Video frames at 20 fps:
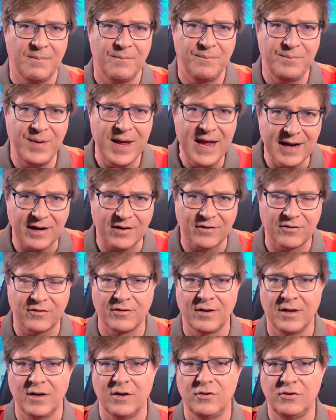
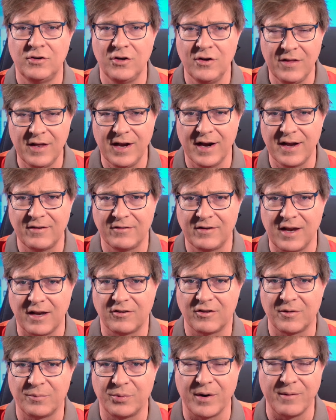picks to the United
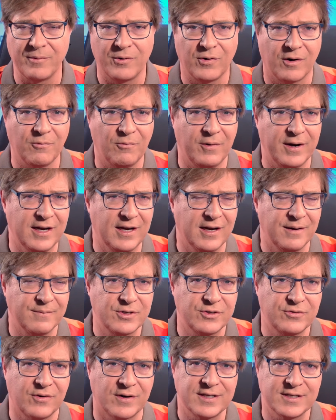States Supreme Court when it
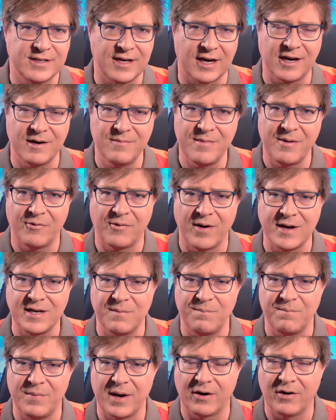comes to our Second Amendment right
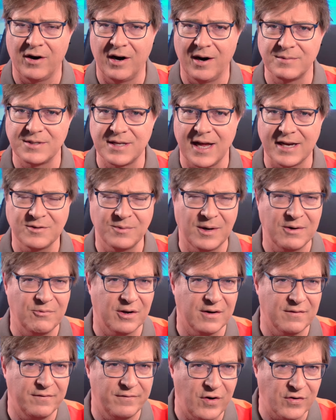to bear arms. That's what I
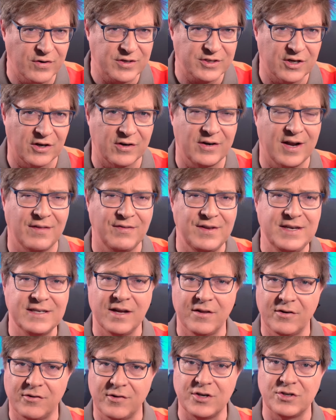want to focus on, not these
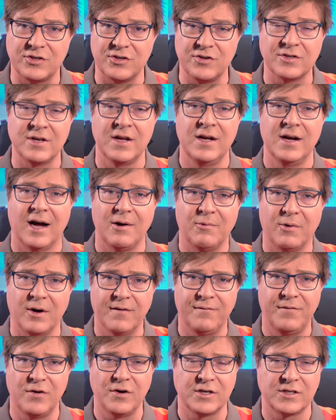other issues. I
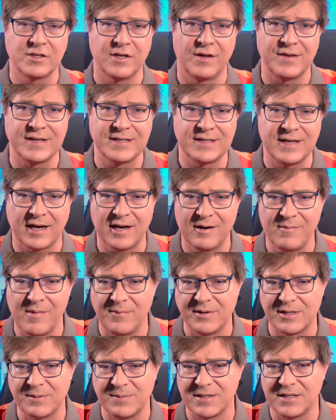want to focus on the Second
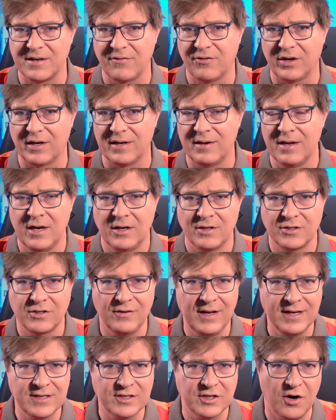Amendment specifically. So
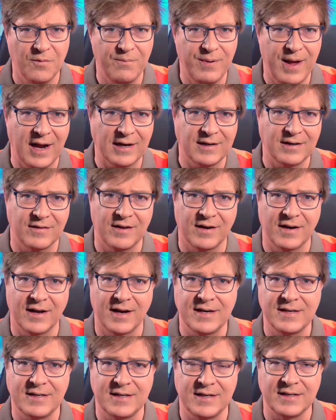let's go back to the
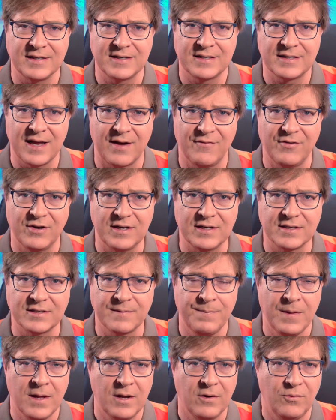nineteen seventies
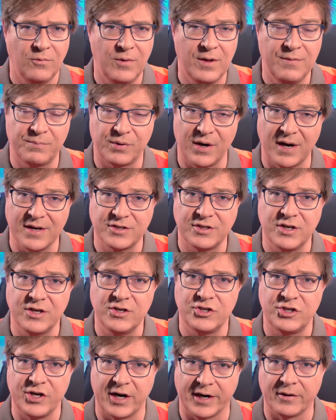with
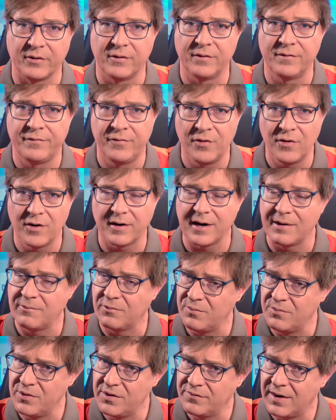President Gerald Ford, and
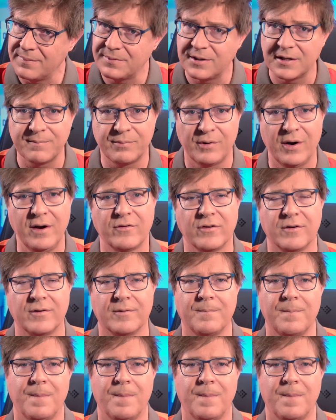we'll move up to the present.